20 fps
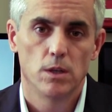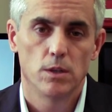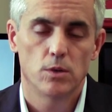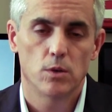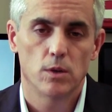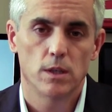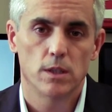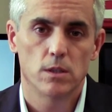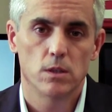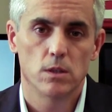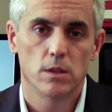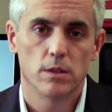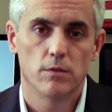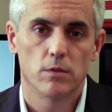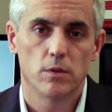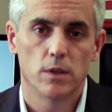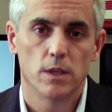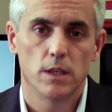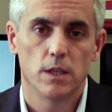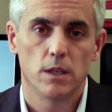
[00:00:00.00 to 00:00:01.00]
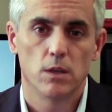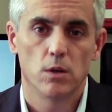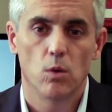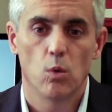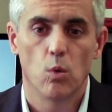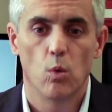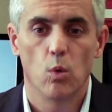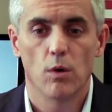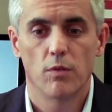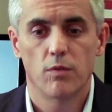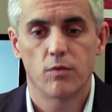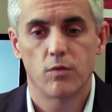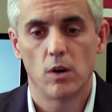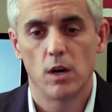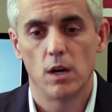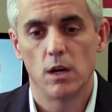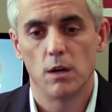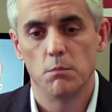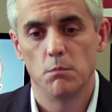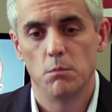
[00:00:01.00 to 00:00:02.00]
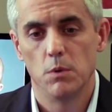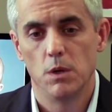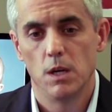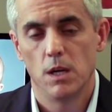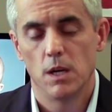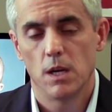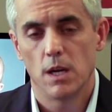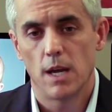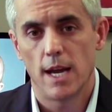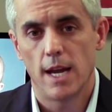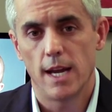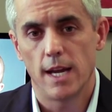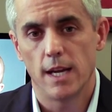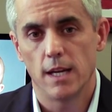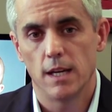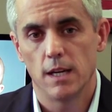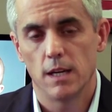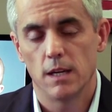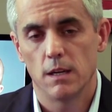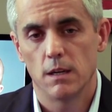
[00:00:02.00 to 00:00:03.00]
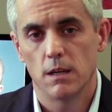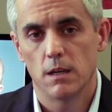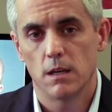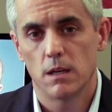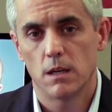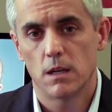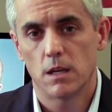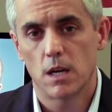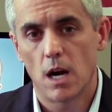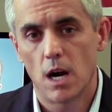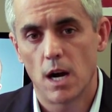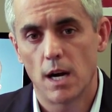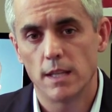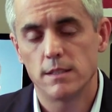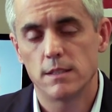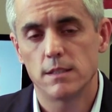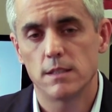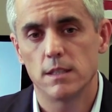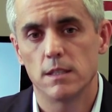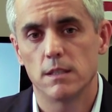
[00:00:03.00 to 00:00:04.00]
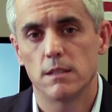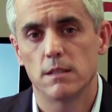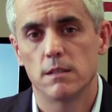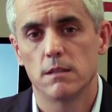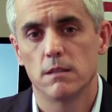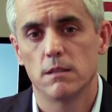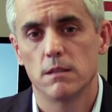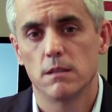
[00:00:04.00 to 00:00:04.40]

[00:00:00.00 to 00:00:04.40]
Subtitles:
during delivery or from a constant,